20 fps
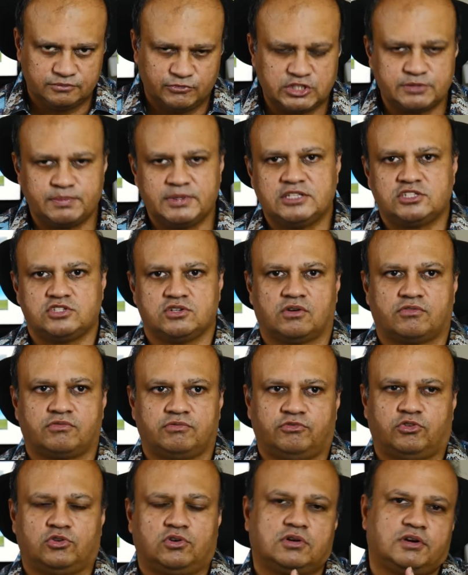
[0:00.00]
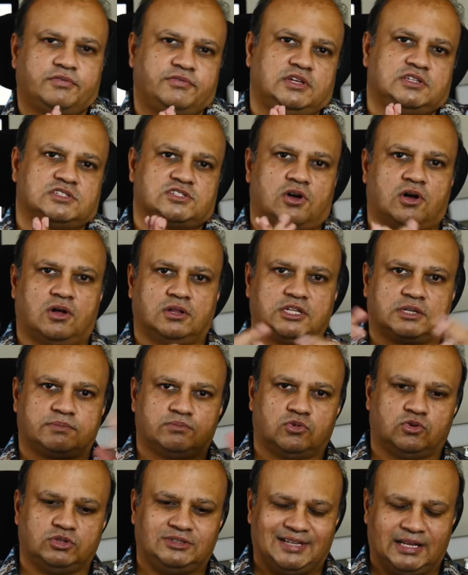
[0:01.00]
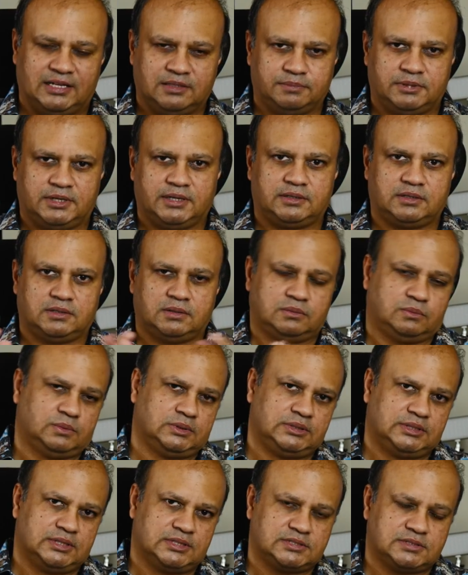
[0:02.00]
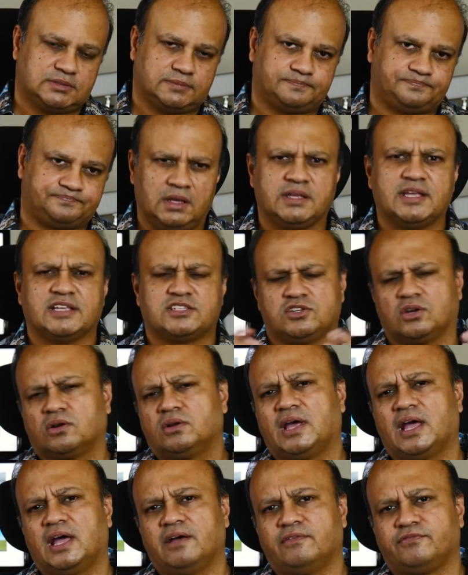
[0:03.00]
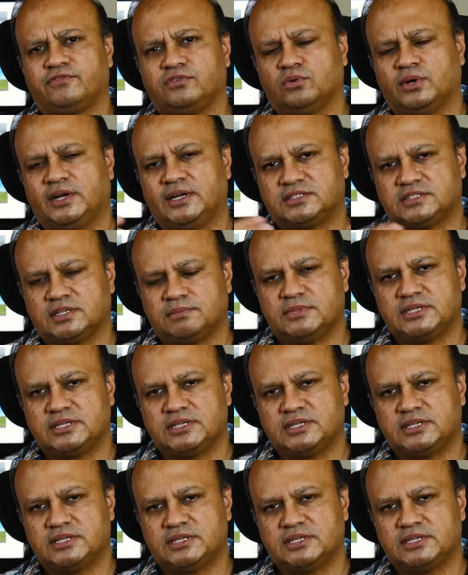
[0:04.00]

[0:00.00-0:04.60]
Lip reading: which means your photography is all that more deliberate with this. Yes, you're going to have a few hit and